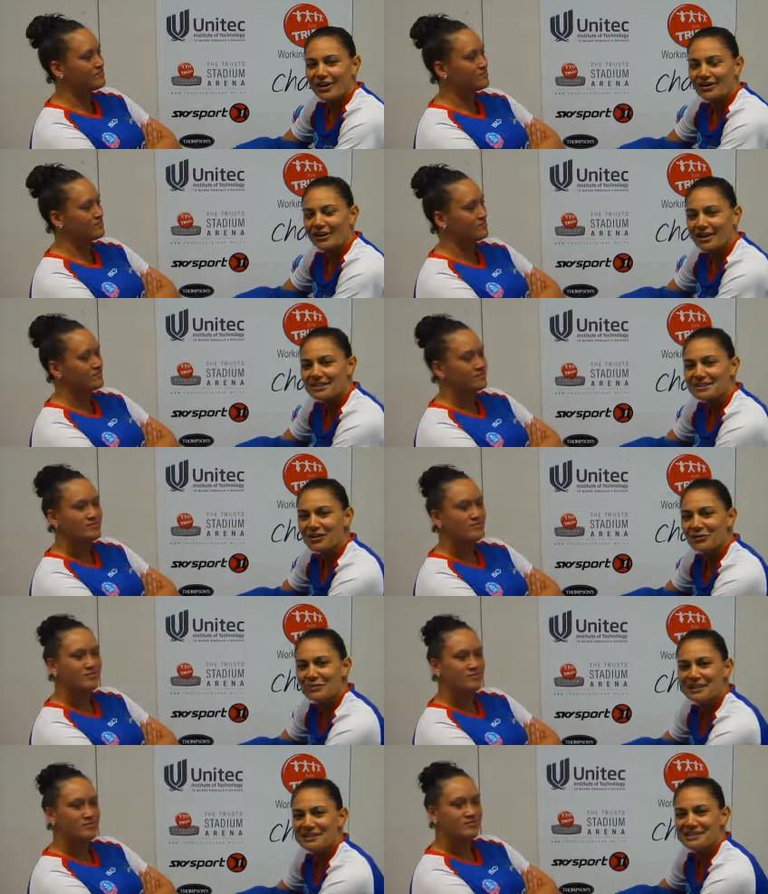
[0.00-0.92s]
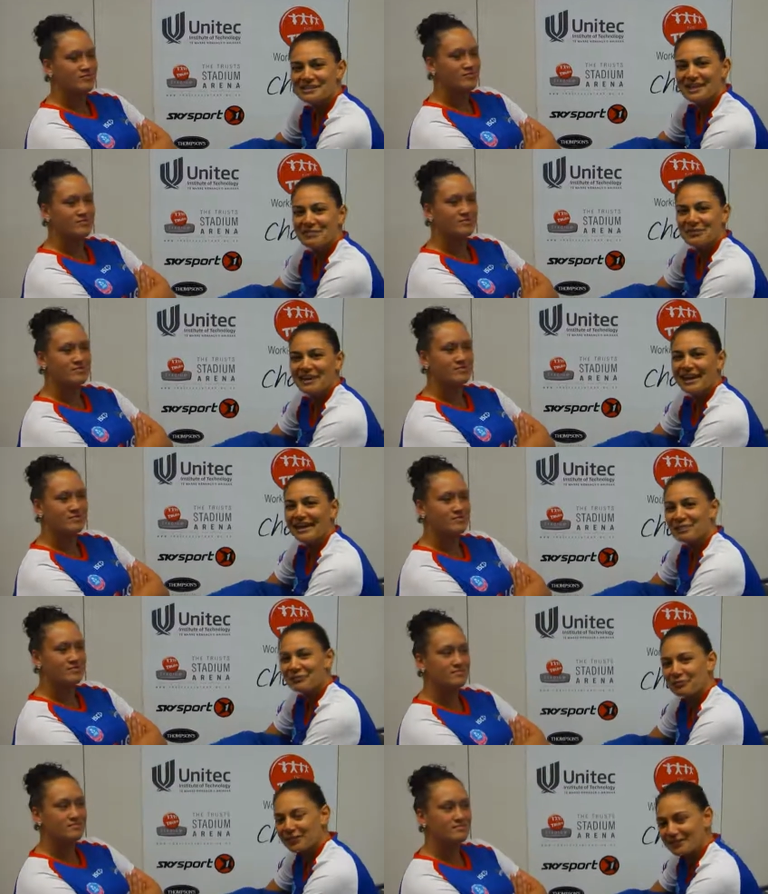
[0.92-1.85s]
Speaker 1: Okay, so I'm here today with
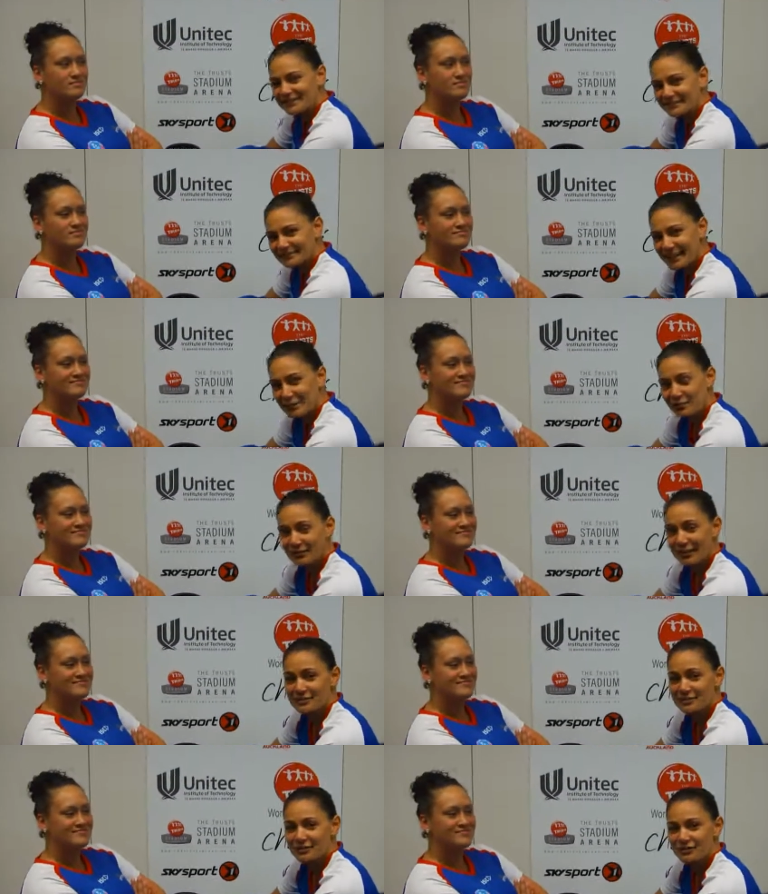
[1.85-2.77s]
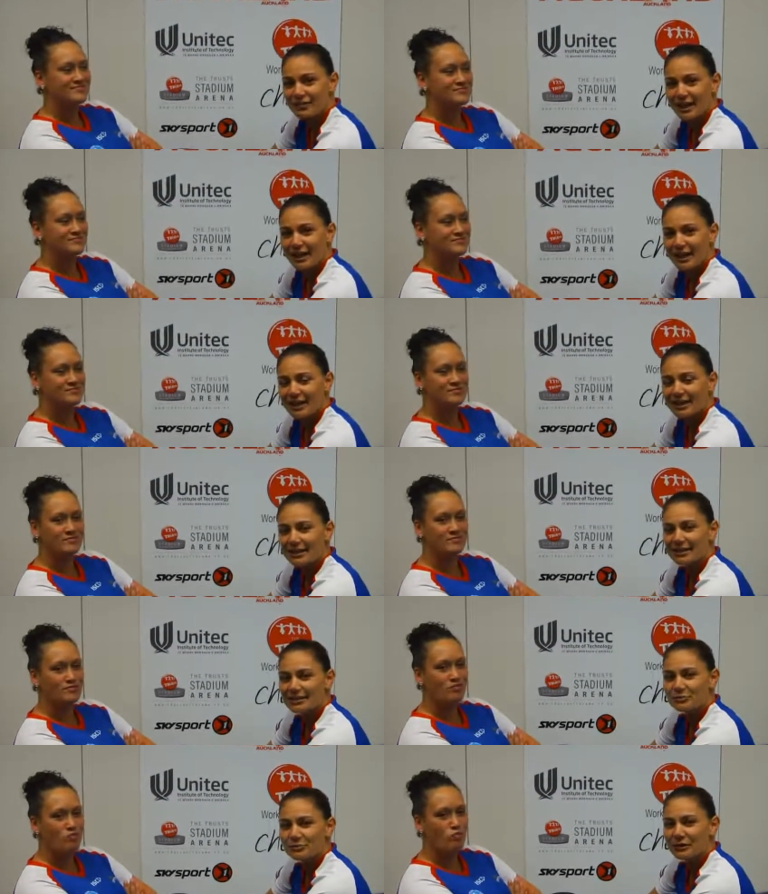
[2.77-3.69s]
Cathrine, Cathrine Latu,
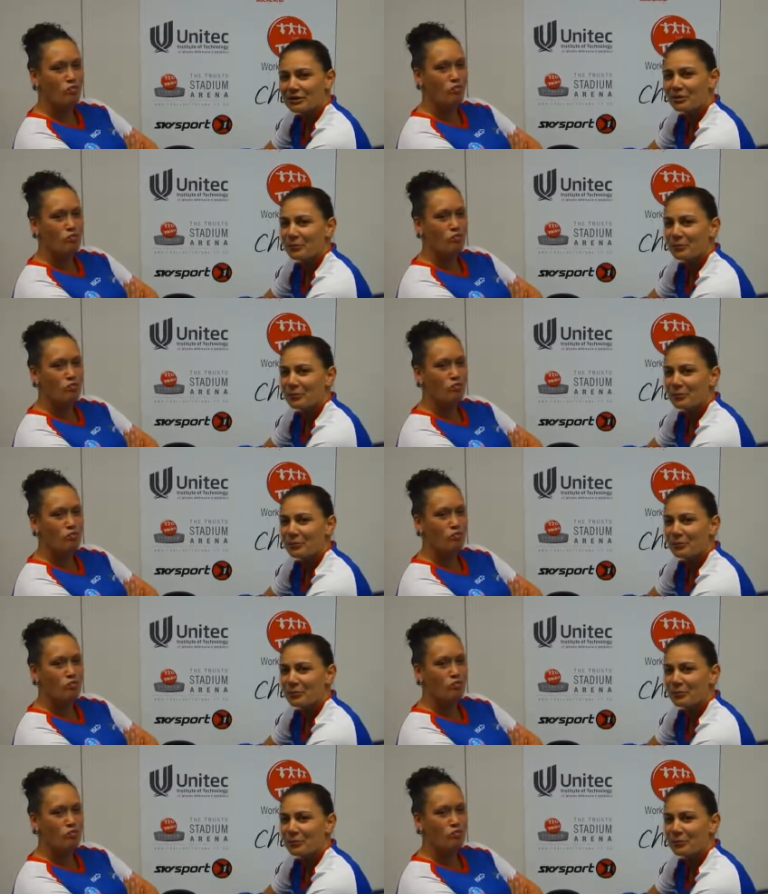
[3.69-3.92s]
and we go